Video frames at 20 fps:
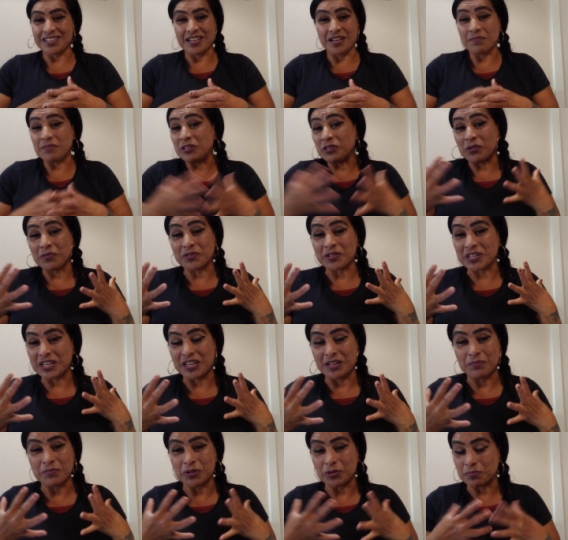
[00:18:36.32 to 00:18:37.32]
I'm an
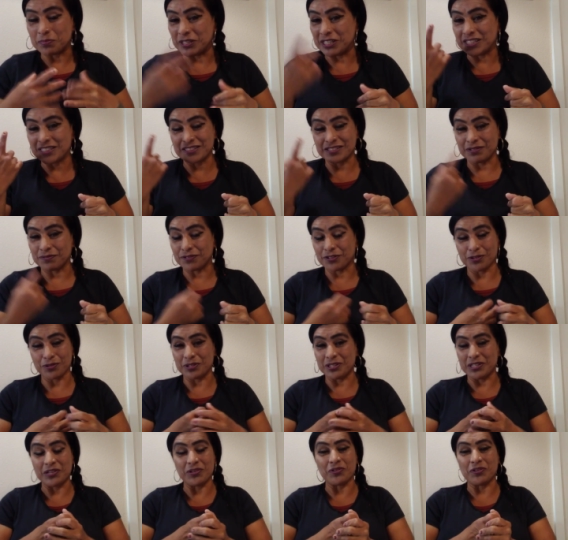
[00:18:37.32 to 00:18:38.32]
overcomer because of
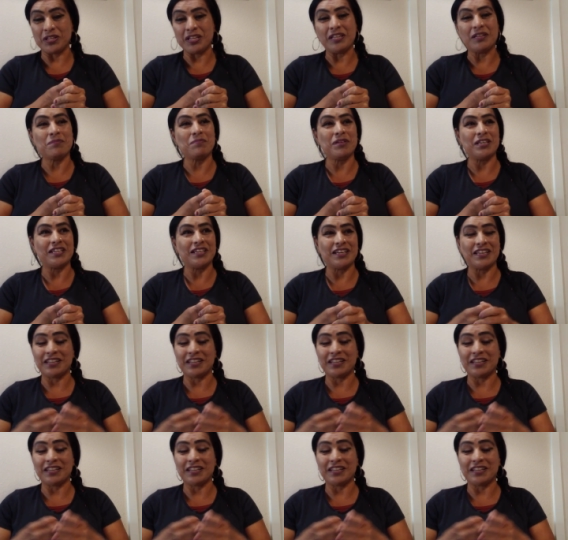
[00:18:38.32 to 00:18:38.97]
her and her in me,